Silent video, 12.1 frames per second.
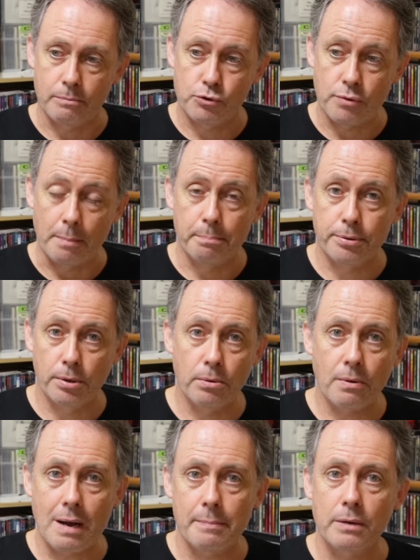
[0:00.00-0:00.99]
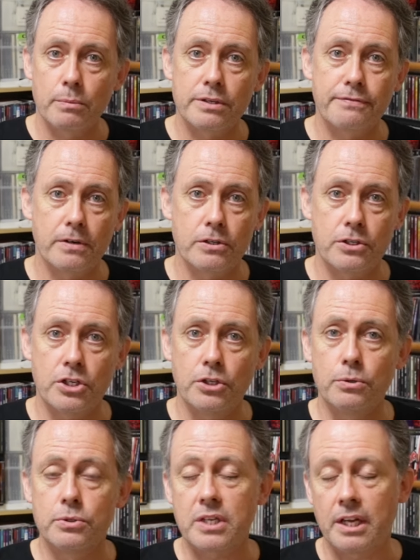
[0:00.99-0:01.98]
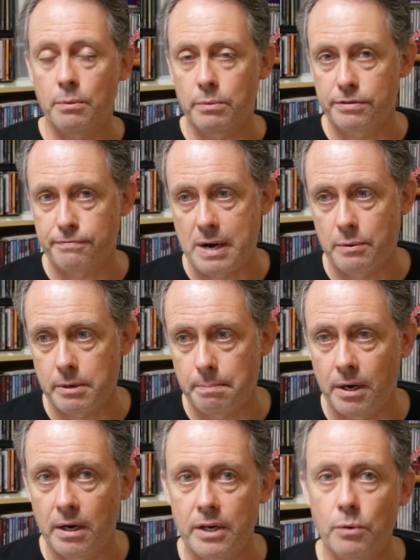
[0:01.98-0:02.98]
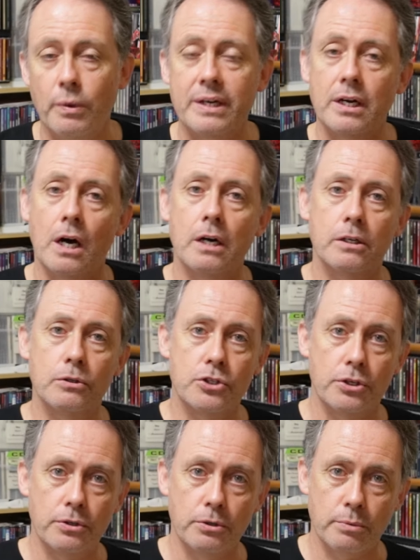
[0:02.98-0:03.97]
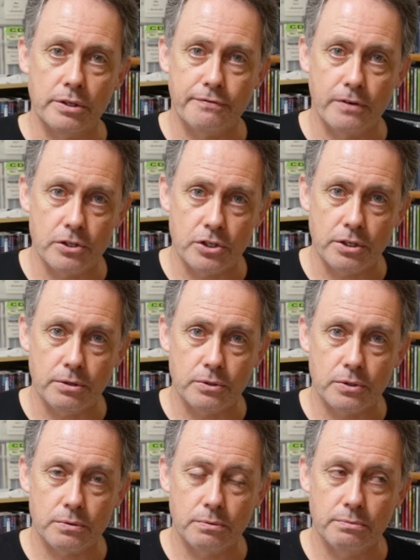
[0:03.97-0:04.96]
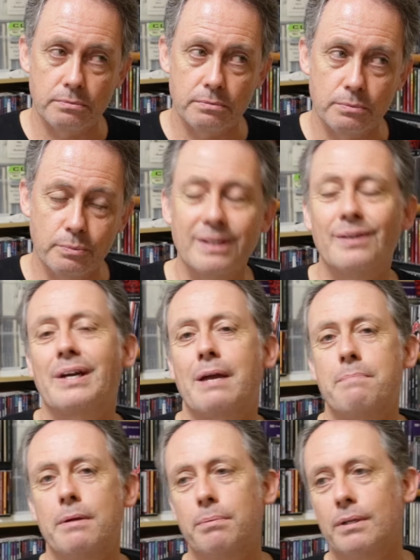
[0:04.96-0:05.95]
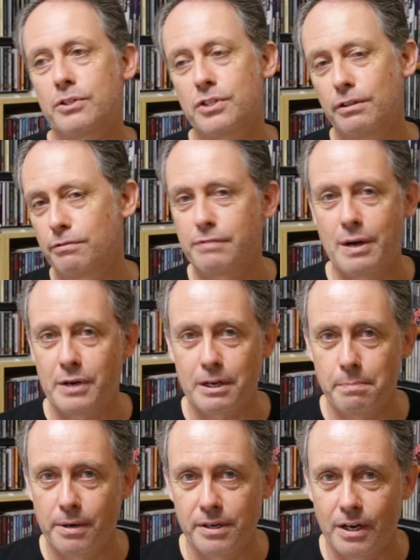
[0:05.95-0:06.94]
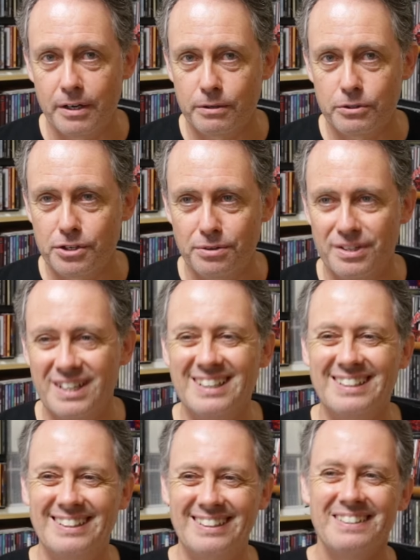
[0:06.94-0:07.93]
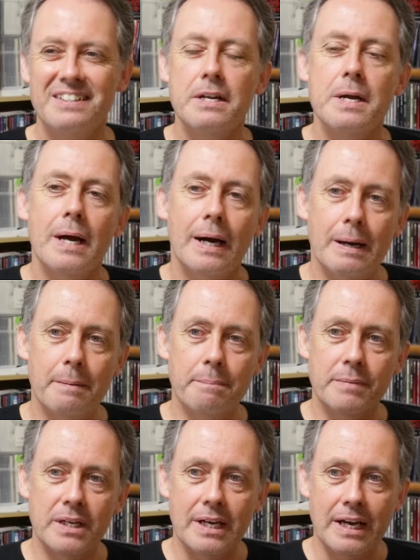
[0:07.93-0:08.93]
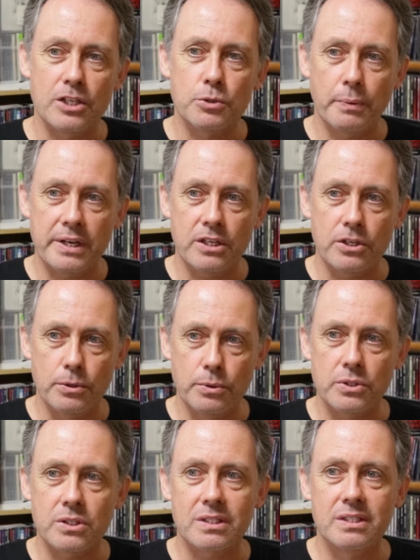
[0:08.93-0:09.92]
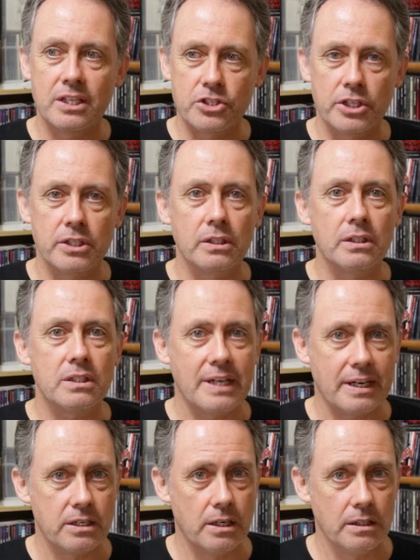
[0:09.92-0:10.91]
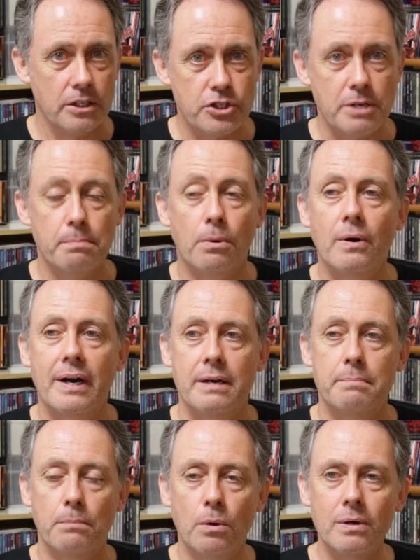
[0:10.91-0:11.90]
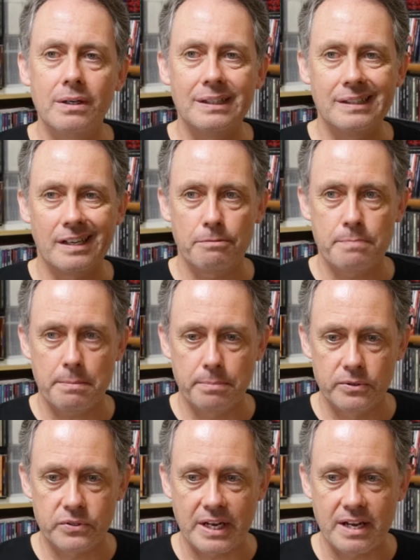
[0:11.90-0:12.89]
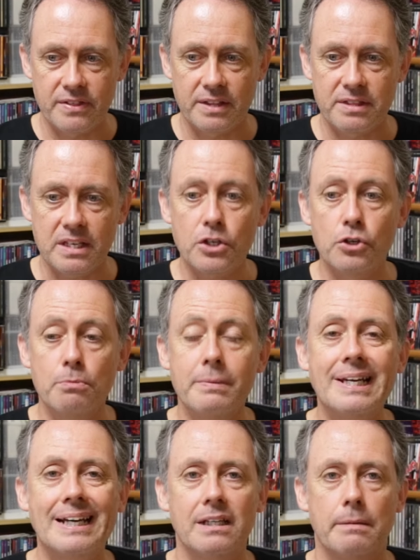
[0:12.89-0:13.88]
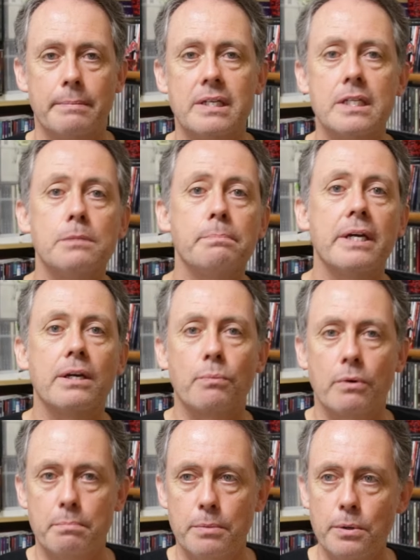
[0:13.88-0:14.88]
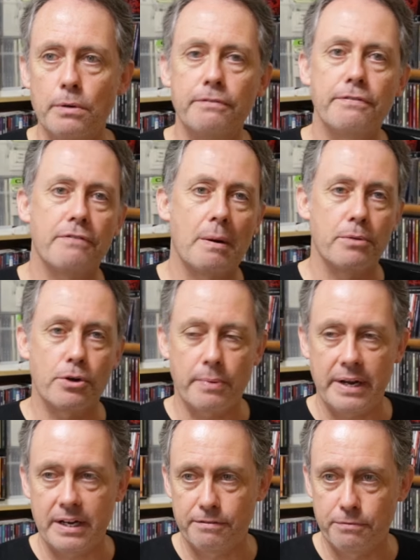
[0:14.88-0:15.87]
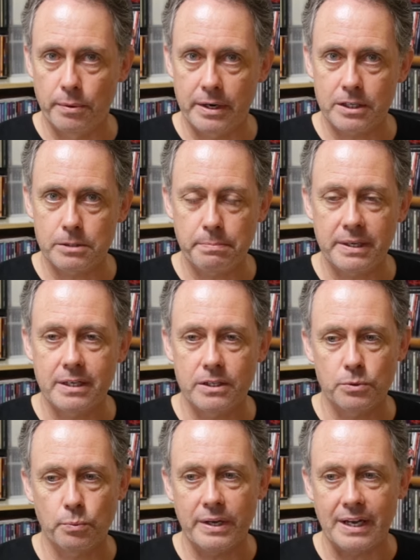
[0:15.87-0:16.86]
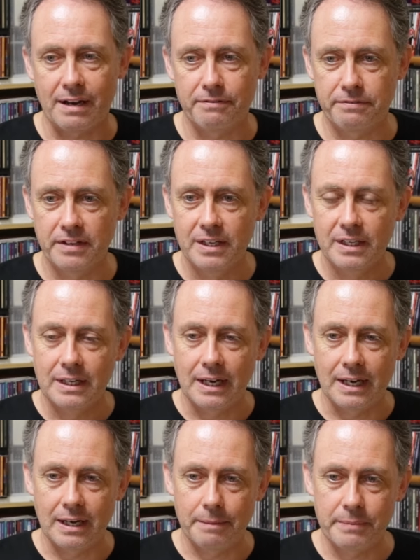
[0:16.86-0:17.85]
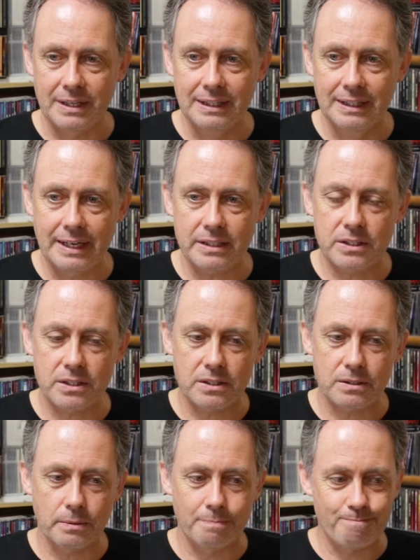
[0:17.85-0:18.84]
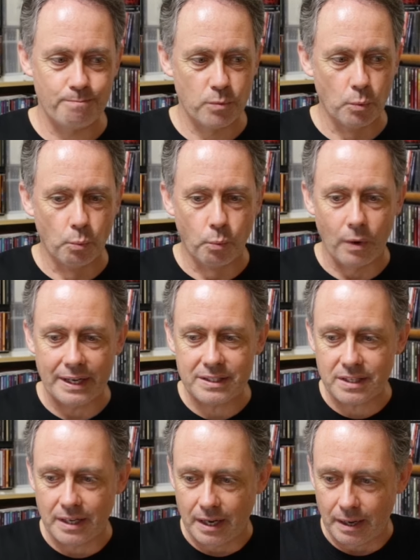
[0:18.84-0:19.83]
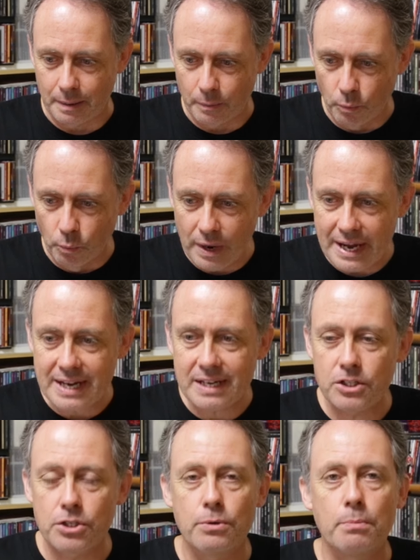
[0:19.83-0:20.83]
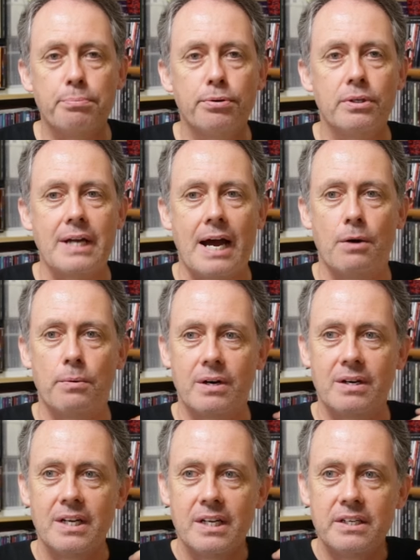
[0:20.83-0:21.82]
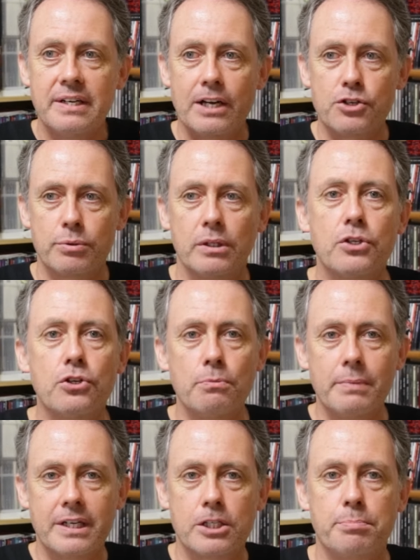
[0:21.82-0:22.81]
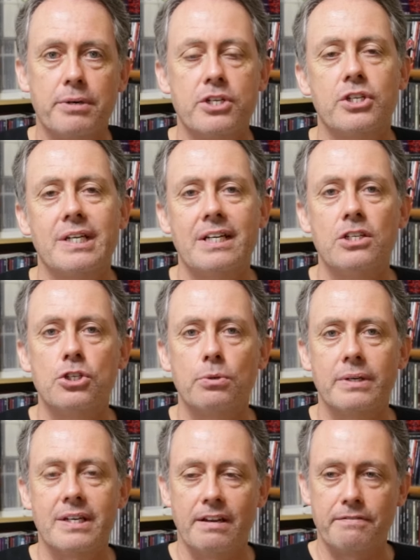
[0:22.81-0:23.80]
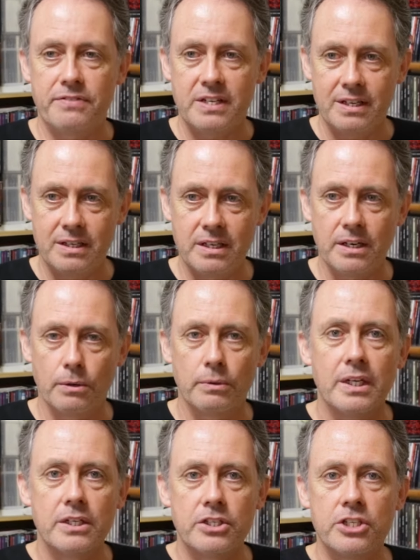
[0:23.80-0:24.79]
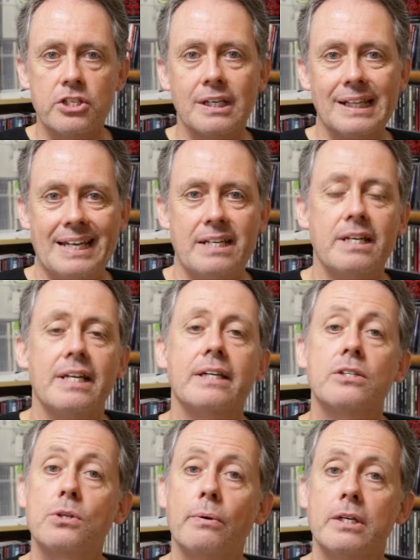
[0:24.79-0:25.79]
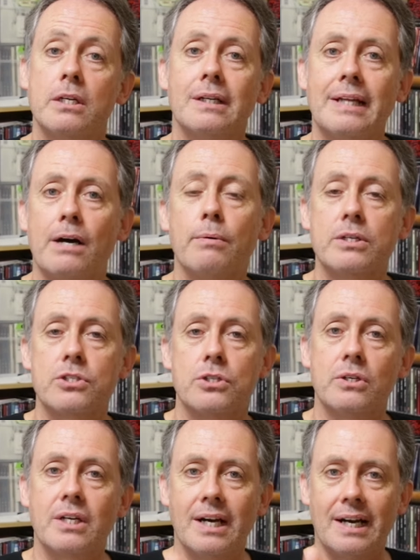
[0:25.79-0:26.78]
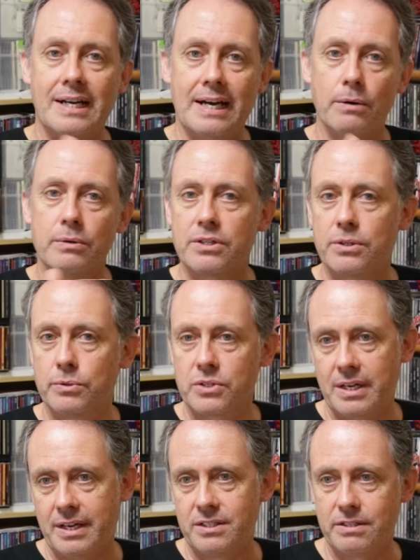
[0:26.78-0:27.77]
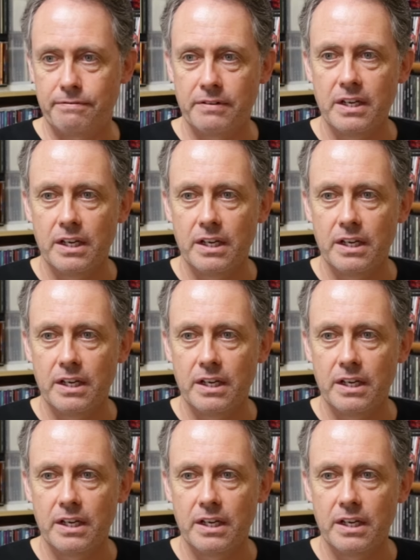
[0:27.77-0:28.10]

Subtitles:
drum programming was first used, it was frowned upon. When auto-tune was first used, well, okay, people are still frowning upon auto-tune. as we use digital technology more and more, a lot of people say that the human element is being removed from creative works because we have less way to put our natural human expression into it if the, you know, digital editing is going to allow us to cut out those kinds of,